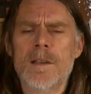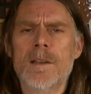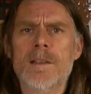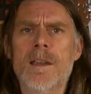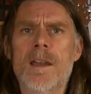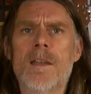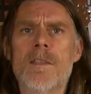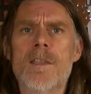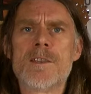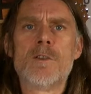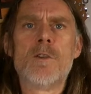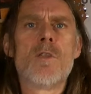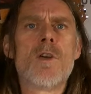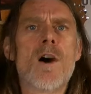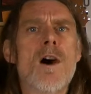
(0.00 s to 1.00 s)
Yeah, there's
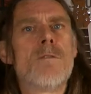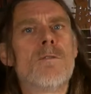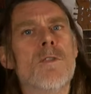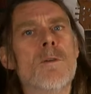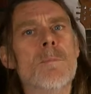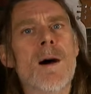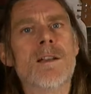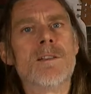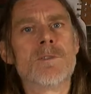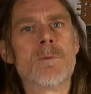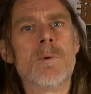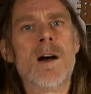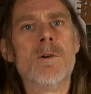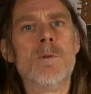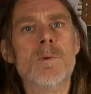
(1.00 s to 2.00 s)
another half of the battle as
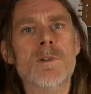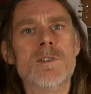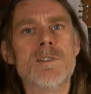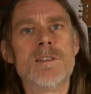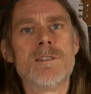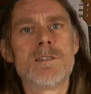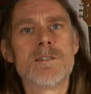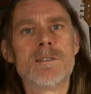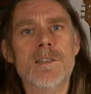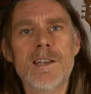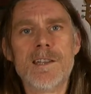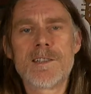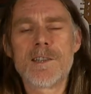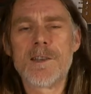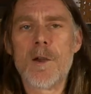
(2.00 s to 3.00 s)
well, which is you
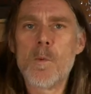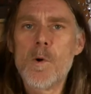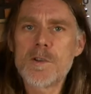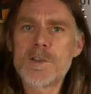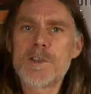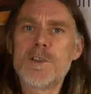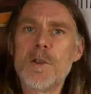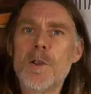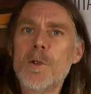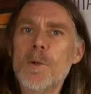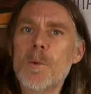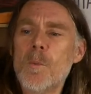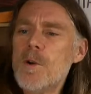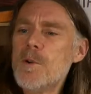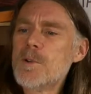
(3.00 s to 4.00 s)
need to know what to do,
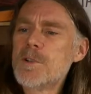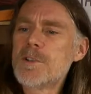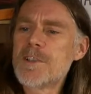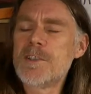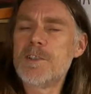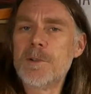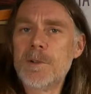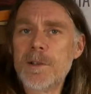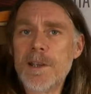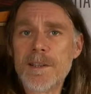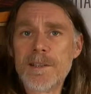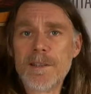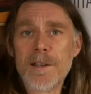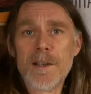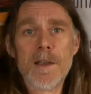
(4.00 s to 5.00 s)
what order to do it
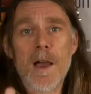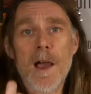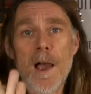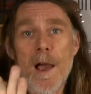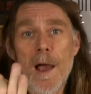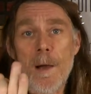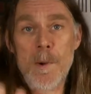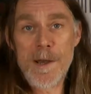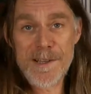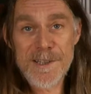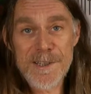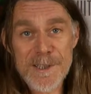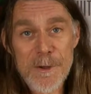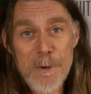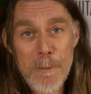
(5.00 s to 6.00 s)
in, and when
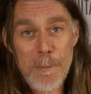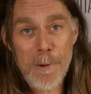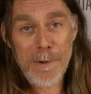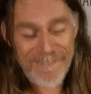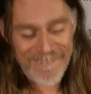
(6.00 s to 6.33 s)
to stop.